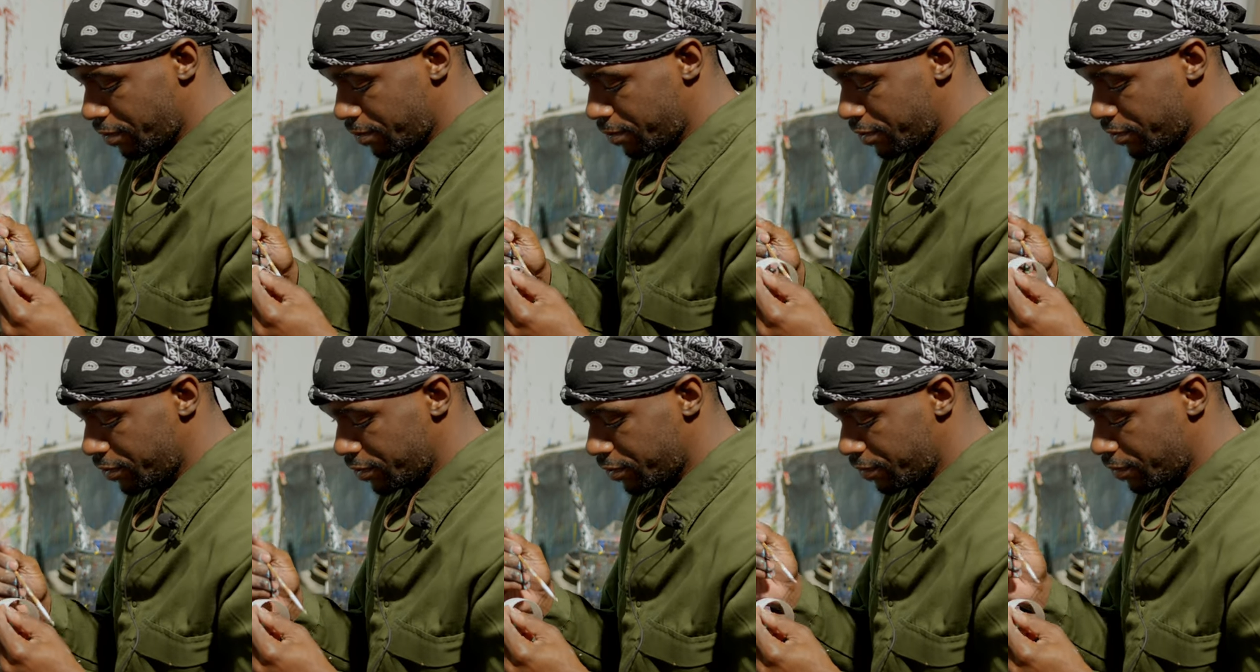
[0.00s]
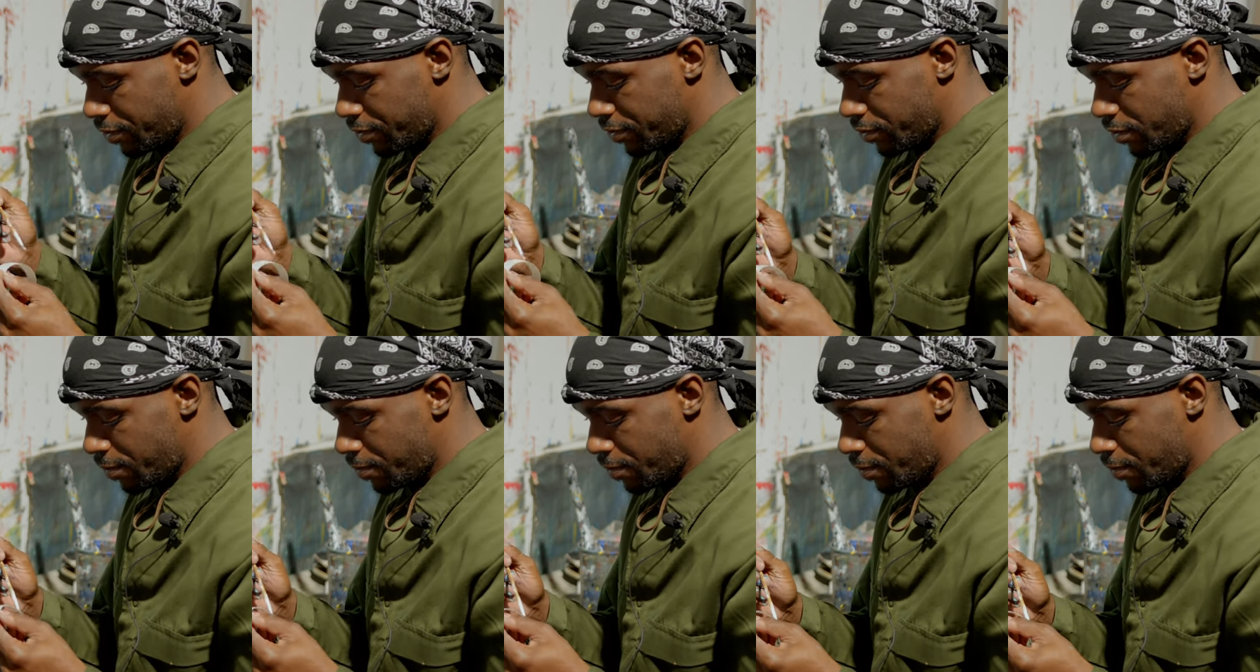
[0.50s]
history in
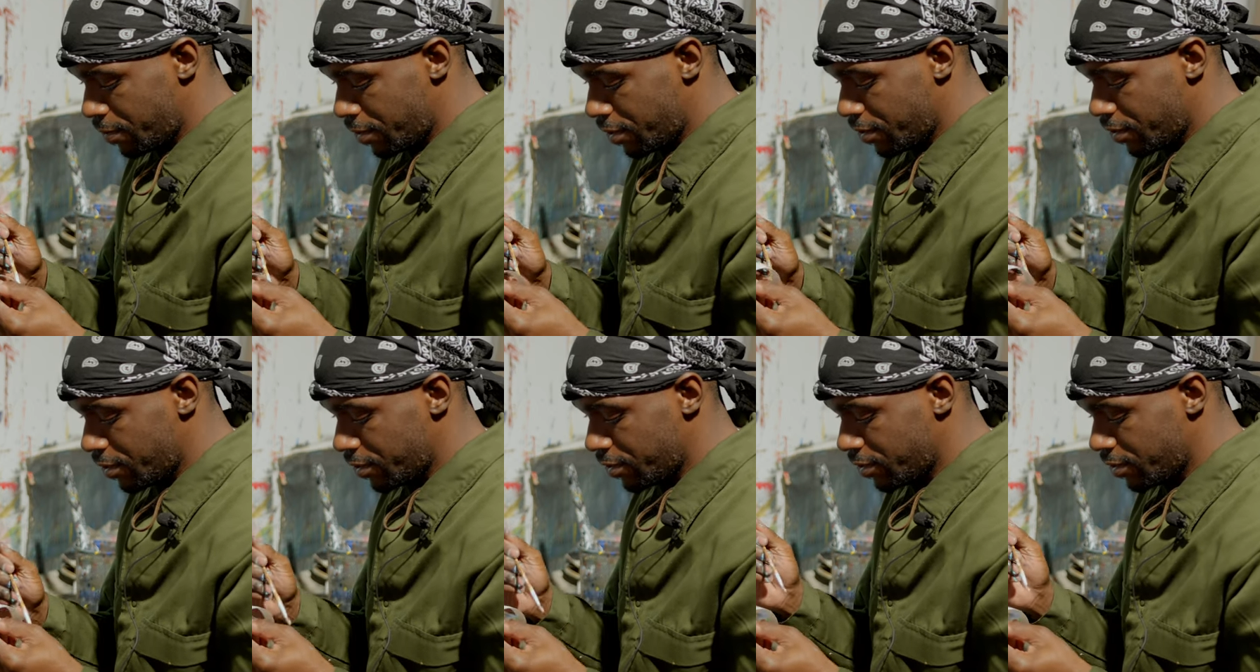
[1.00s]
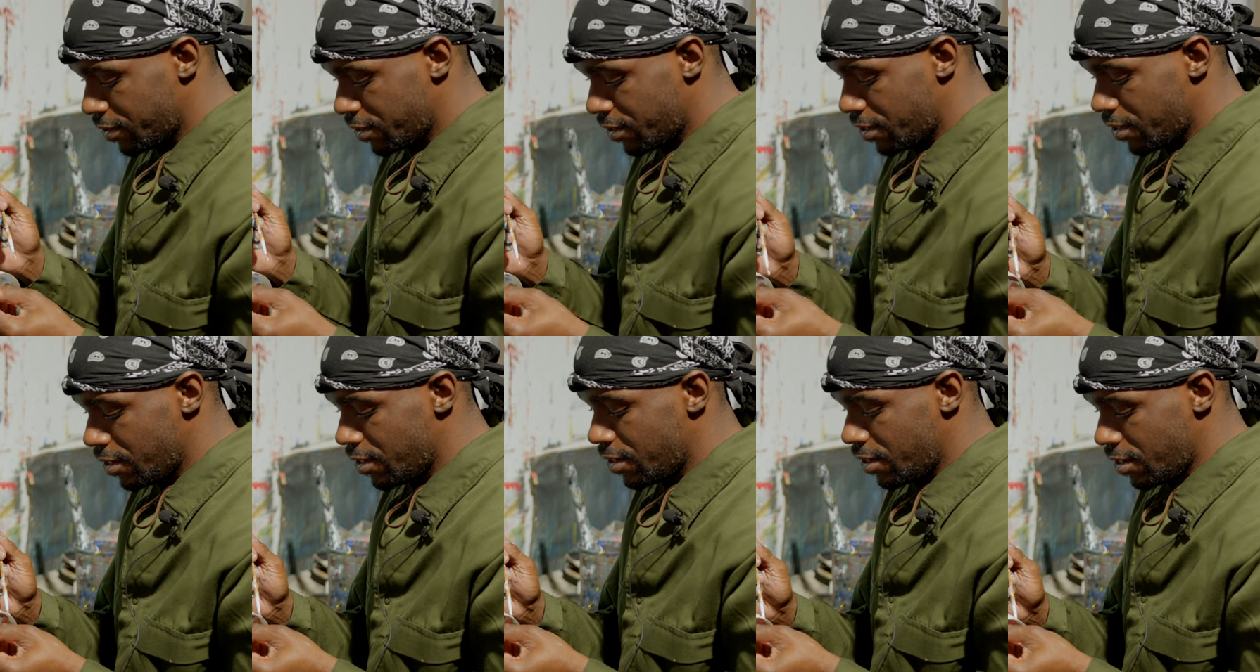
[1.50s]
some of the paintings?
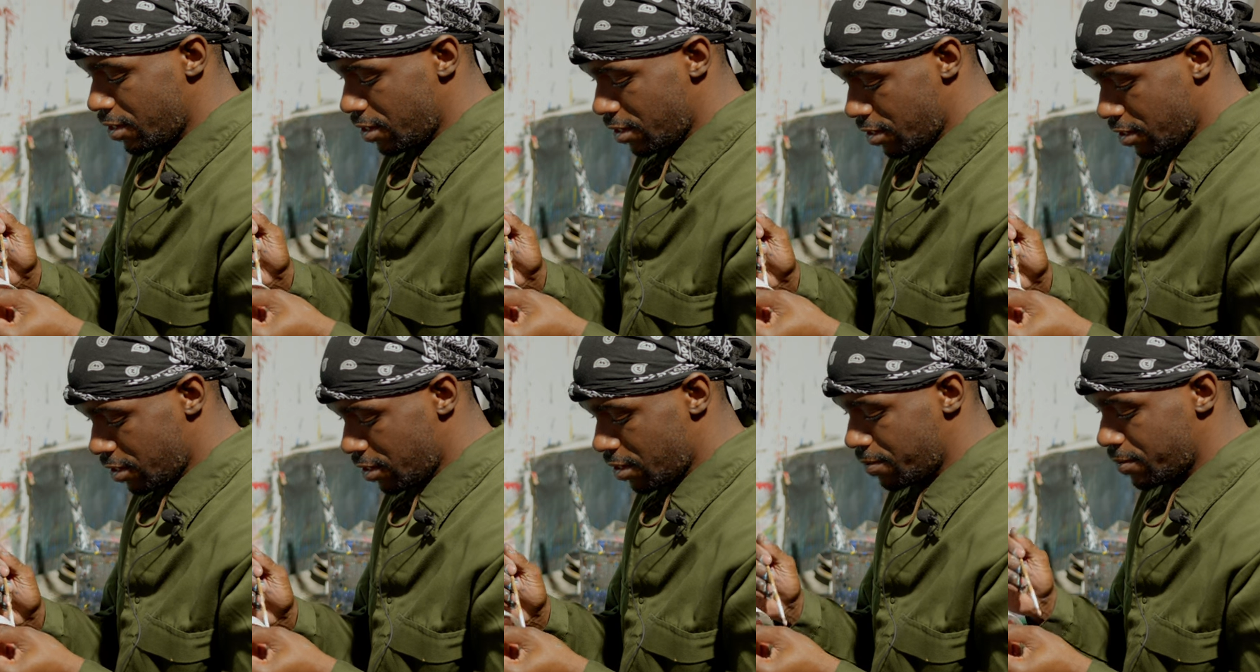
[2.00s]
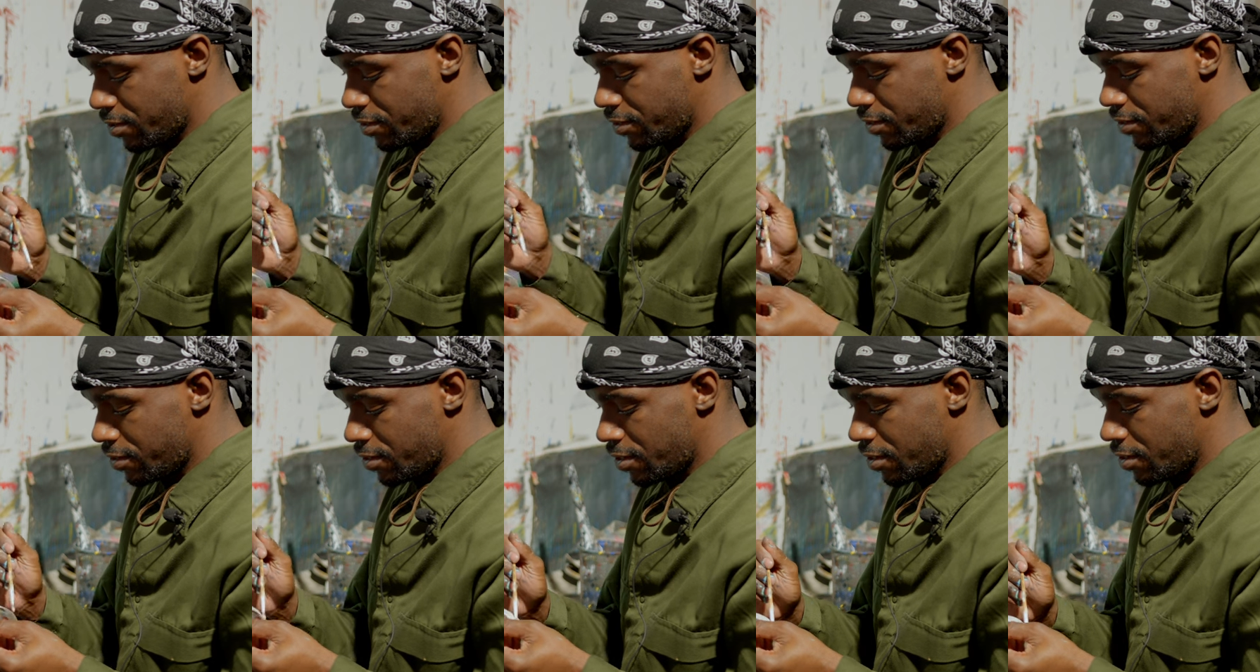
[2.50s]
And then I
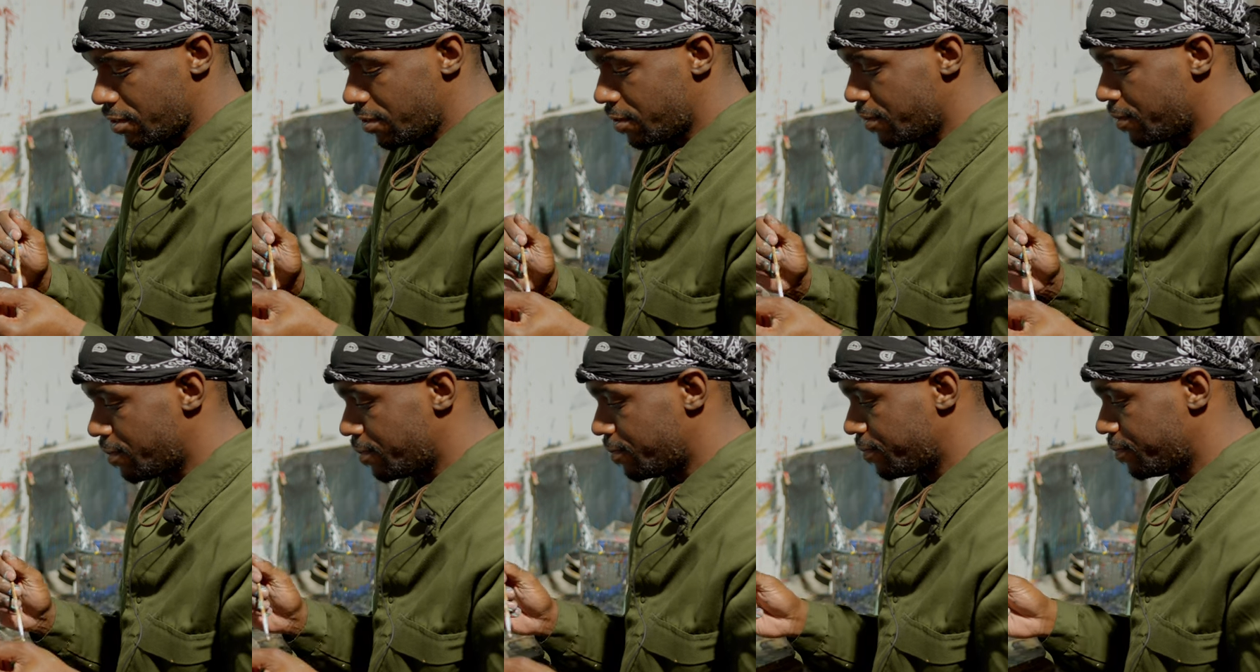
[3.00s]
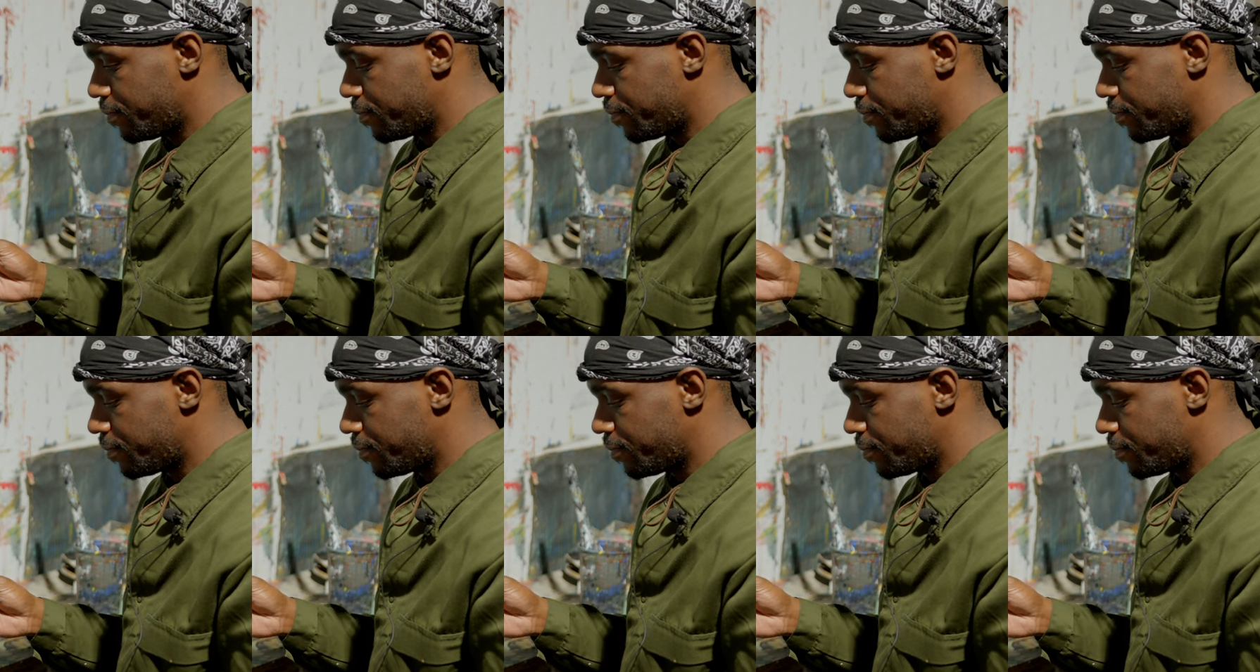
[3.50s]
mentioned that I